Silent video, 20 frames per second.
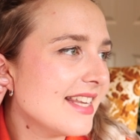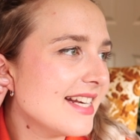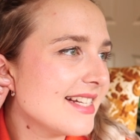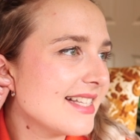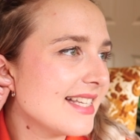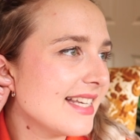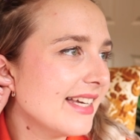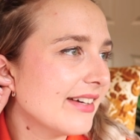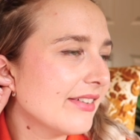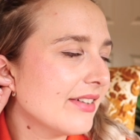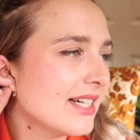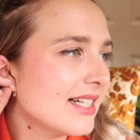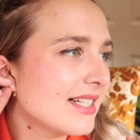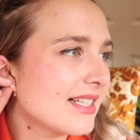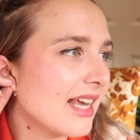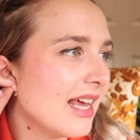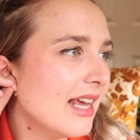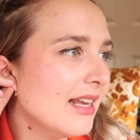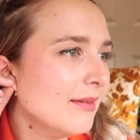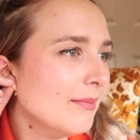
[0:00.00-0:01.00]
these earrings
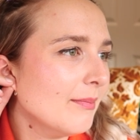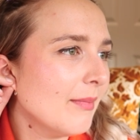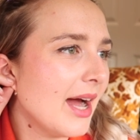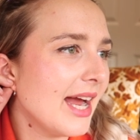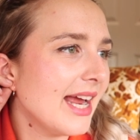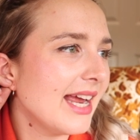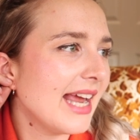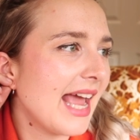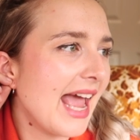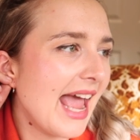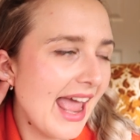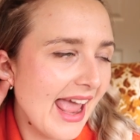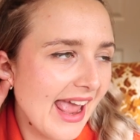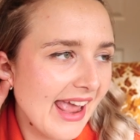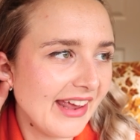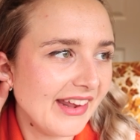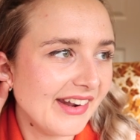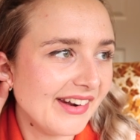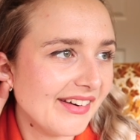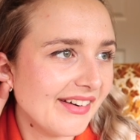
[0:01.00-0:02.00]
in my
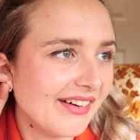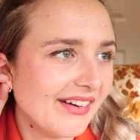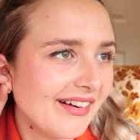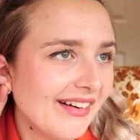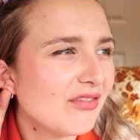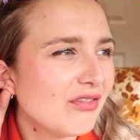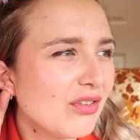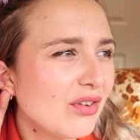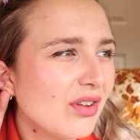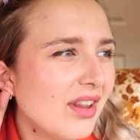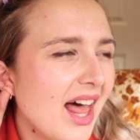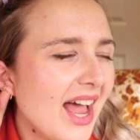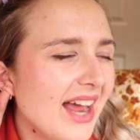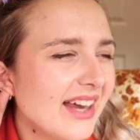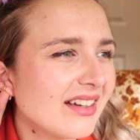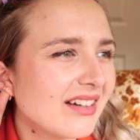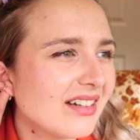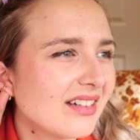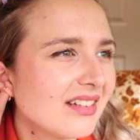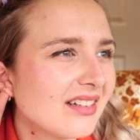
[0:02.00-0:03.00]
head for
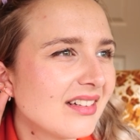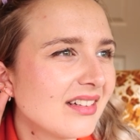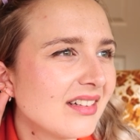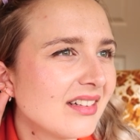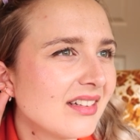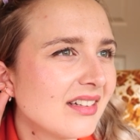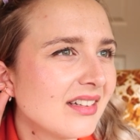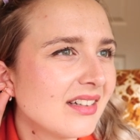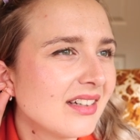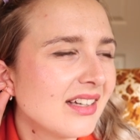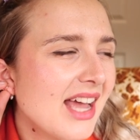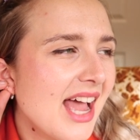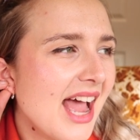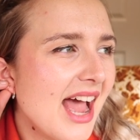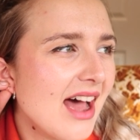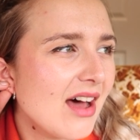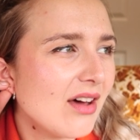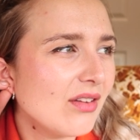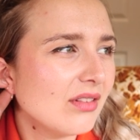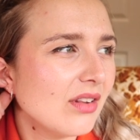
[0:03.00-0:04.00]
like,
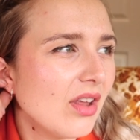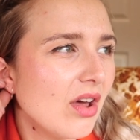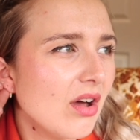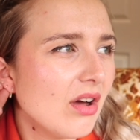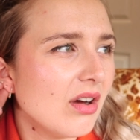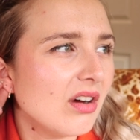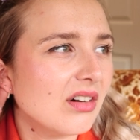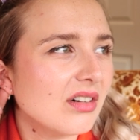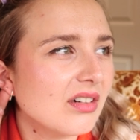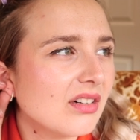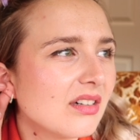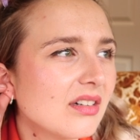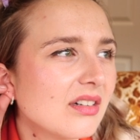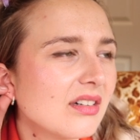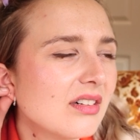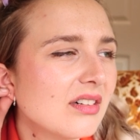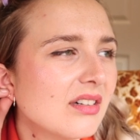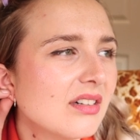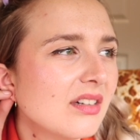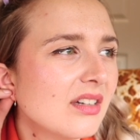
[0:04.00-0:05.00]
how long?
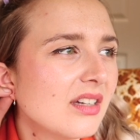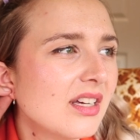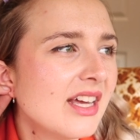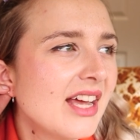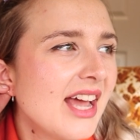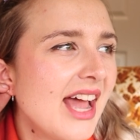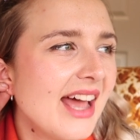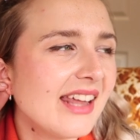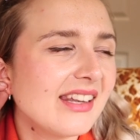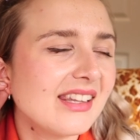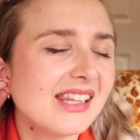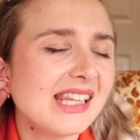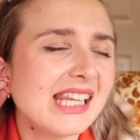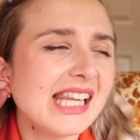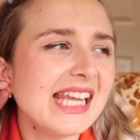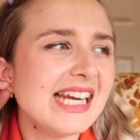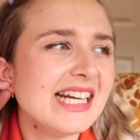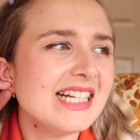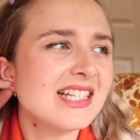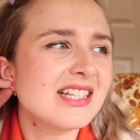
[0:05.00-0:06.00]
At
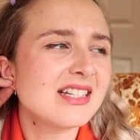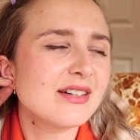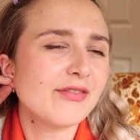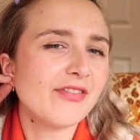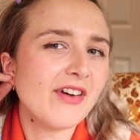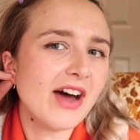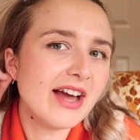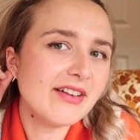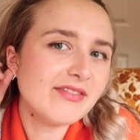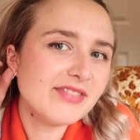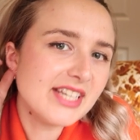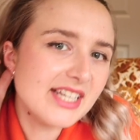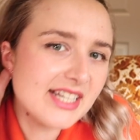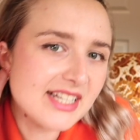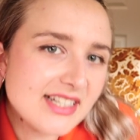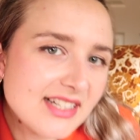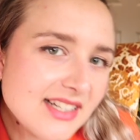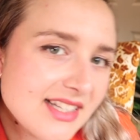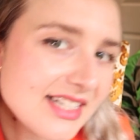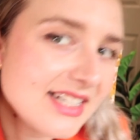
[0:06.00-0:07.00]
least 5
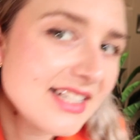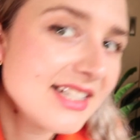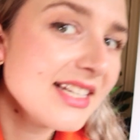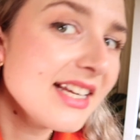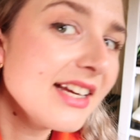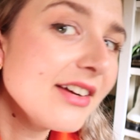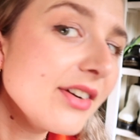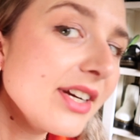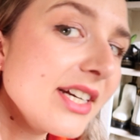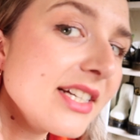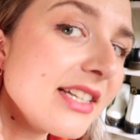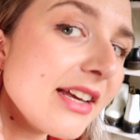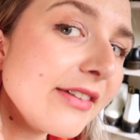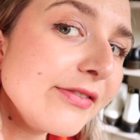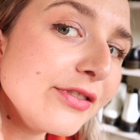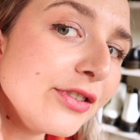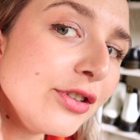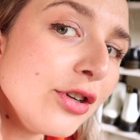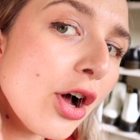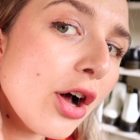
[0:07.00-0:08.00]
years. These earrings
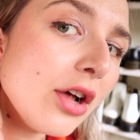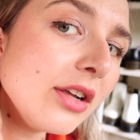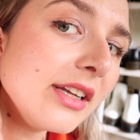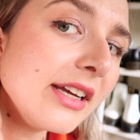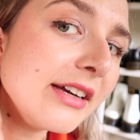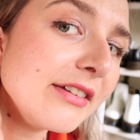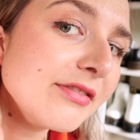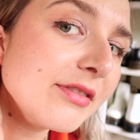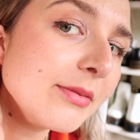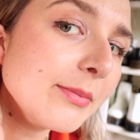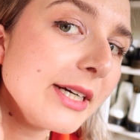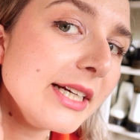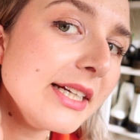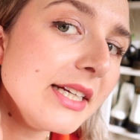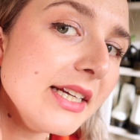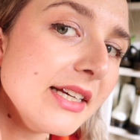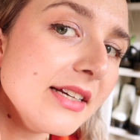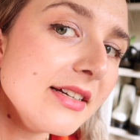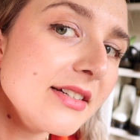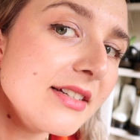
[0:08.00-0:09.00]
have not left my
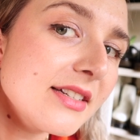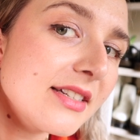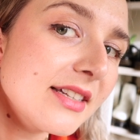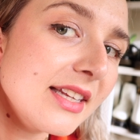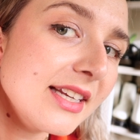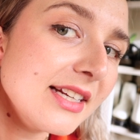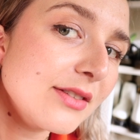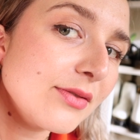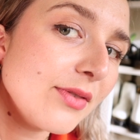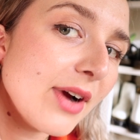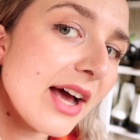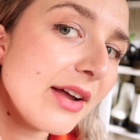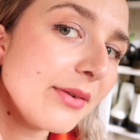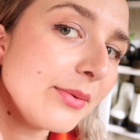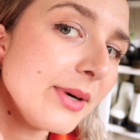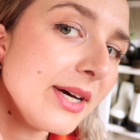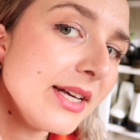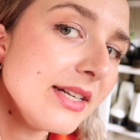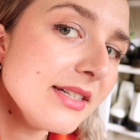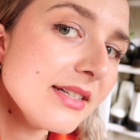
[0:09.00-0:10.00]
ears. These round
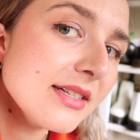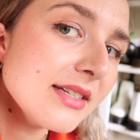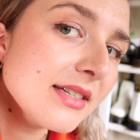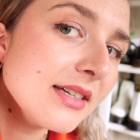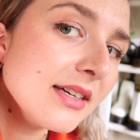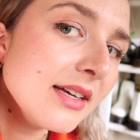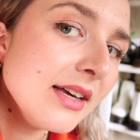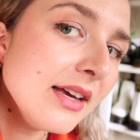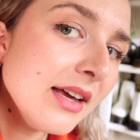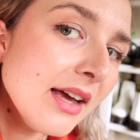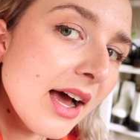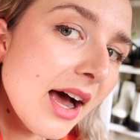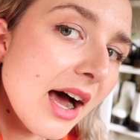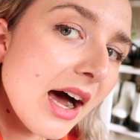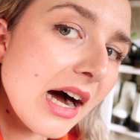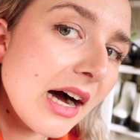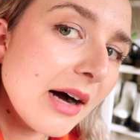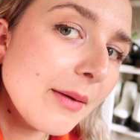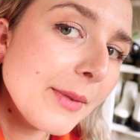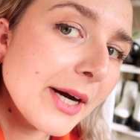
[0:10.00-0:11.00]
ones,
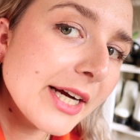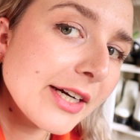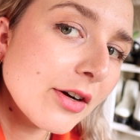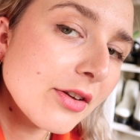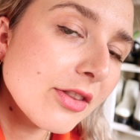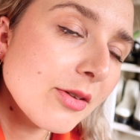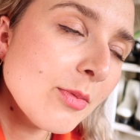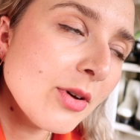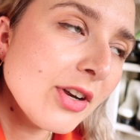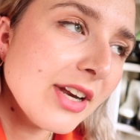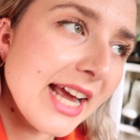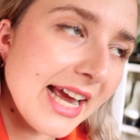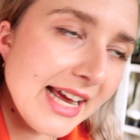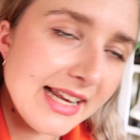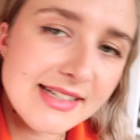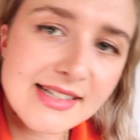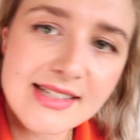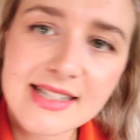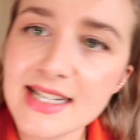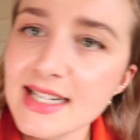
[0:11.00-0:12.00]
I got them on
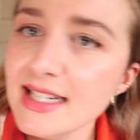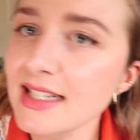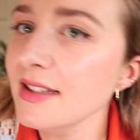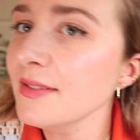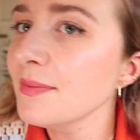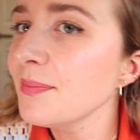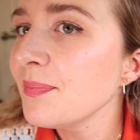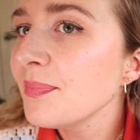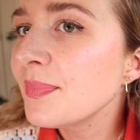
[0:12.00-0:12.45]
Etsy.